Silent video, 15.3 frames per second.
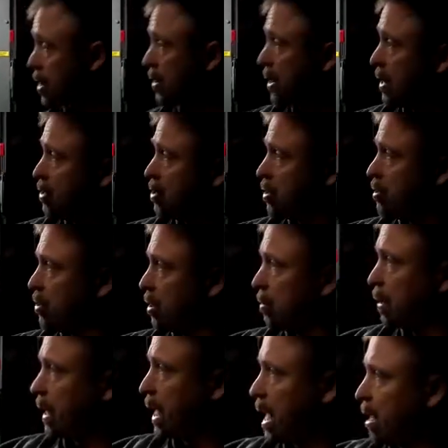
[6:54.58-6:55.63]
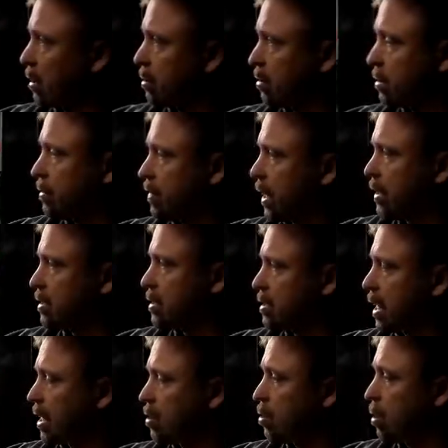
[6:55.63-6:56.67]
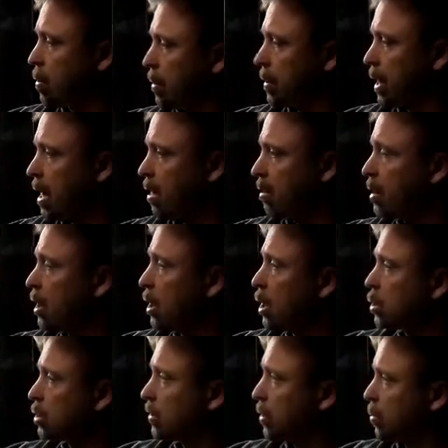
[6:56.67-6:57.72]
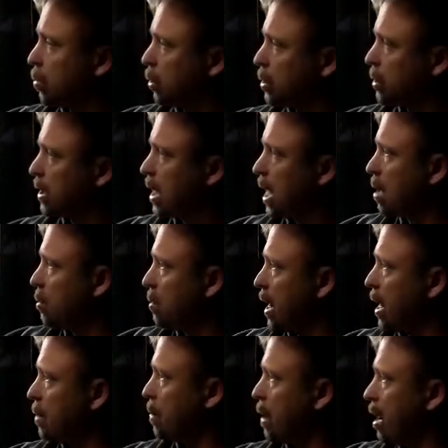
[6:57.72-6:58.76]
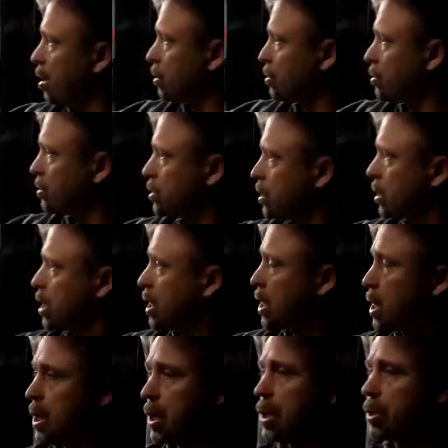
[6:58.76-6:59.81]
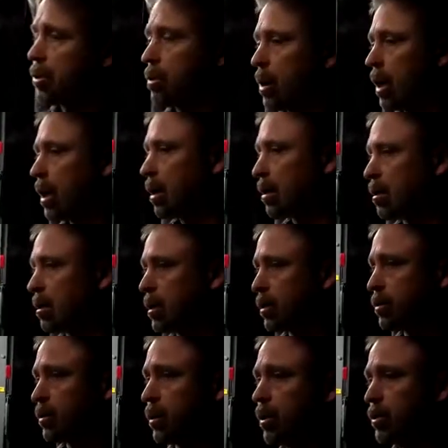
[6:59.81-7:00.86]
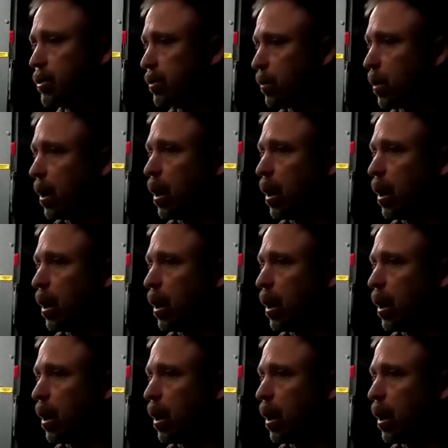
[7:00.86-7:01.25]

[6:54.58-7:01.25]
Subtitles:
They're mechanical devices that go up and down, so if you're pushing on it with 8 pounds, it's